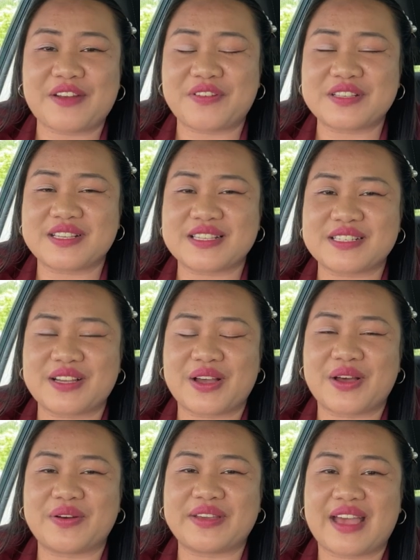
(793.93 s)

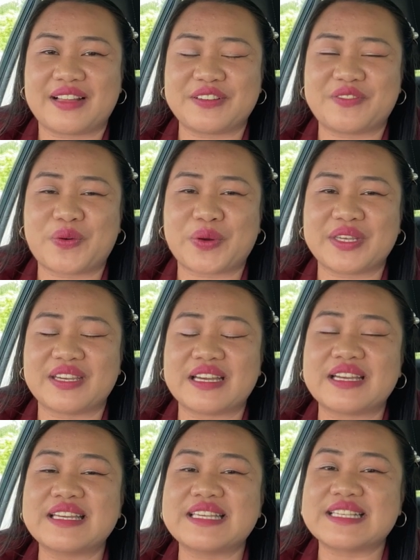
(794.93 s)
Francisco,
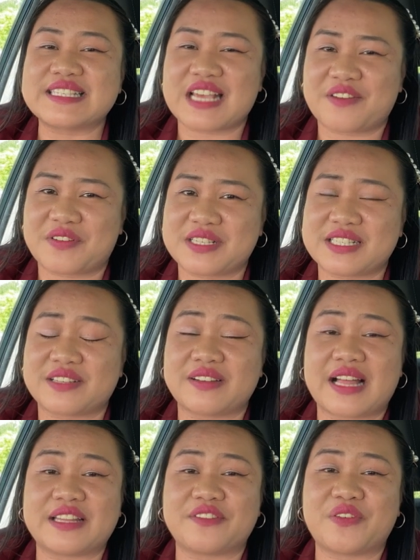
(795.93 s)
California, San Francisco,
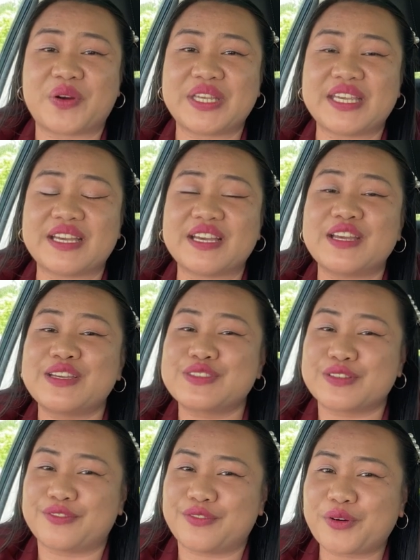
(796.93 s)
California
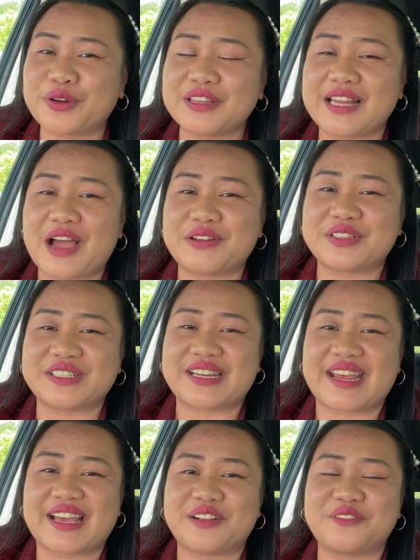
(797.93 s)
to Fort
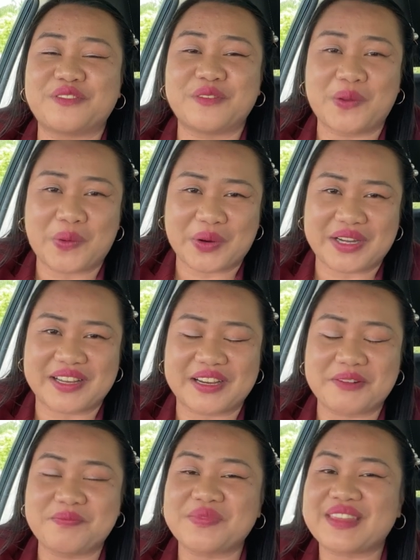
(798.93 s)
Lauderdale, Florida.